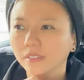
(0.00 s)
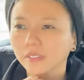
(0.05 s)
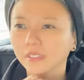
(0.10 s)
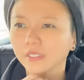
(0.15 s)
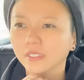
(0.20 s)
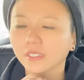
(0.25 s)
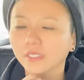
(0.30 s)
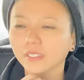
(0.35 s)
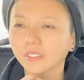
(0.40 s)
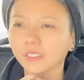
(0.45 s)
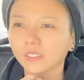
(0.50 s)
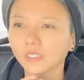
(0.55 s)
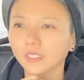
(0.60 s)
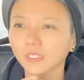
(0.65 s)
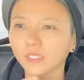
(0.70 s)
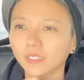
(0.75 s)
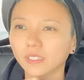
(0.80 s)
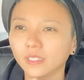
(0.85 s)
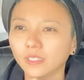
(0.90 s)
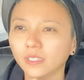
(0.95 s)

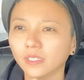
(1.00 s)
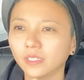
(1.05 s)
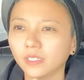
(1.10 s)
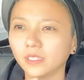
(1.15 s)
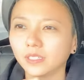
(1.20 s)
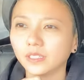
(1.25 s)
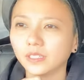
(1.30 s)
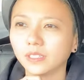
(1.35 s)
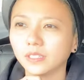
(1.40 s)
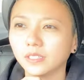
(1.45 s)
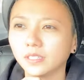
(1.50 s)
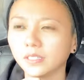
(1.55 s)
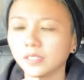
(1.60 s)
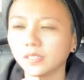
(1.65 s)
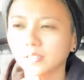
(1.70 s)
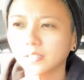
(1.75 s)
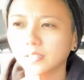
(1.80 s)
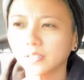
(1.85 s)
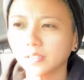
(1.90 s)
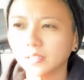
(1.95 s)
[no speech]